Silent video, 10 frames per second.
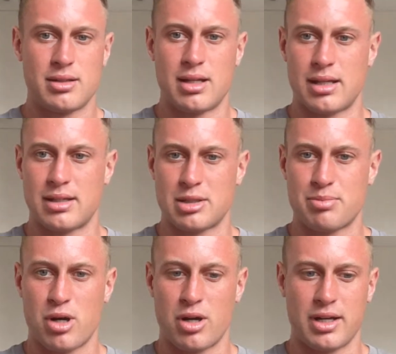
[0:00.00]
that this
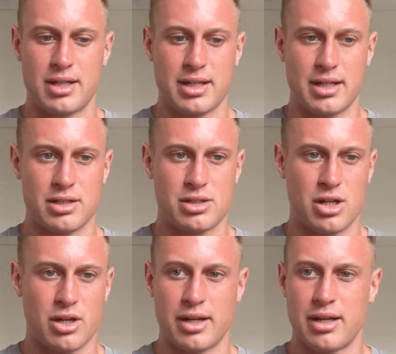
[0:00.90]
party is getting
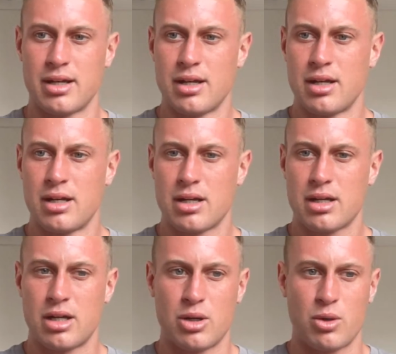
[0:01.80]
started
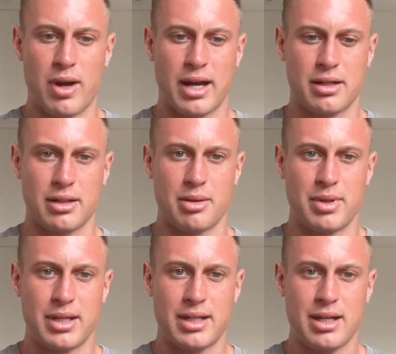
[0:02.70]
correctly
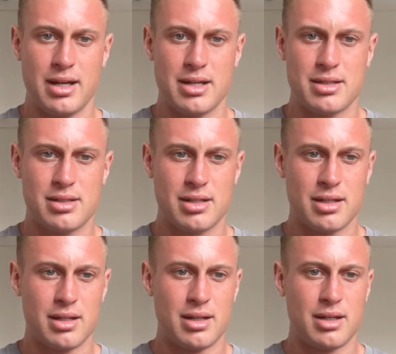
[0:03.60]
because
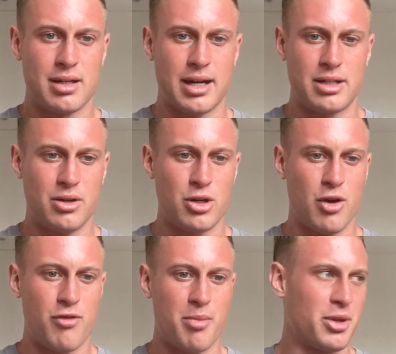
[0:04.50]
I don't
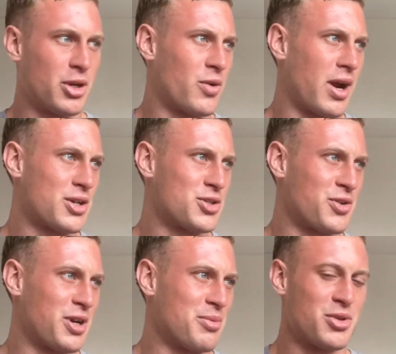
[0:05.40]
know if I'm in the correct
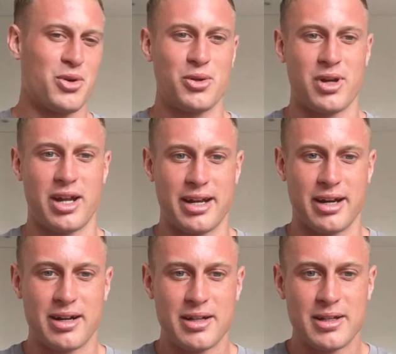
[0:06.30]
stream. So hold on
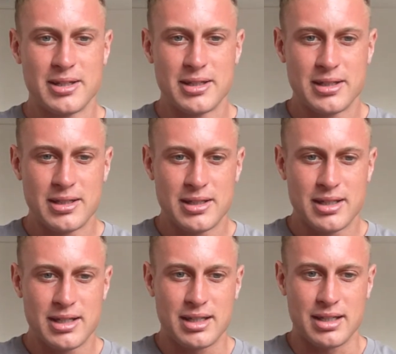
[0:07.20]
here.
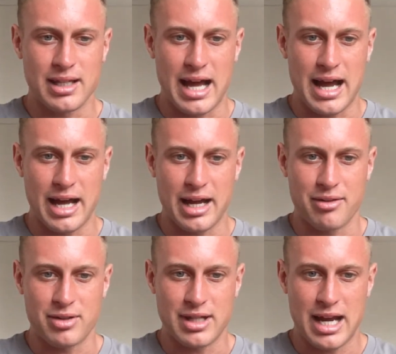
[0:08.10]

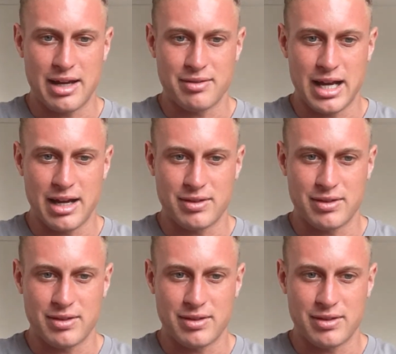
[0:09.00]
Live. Yep,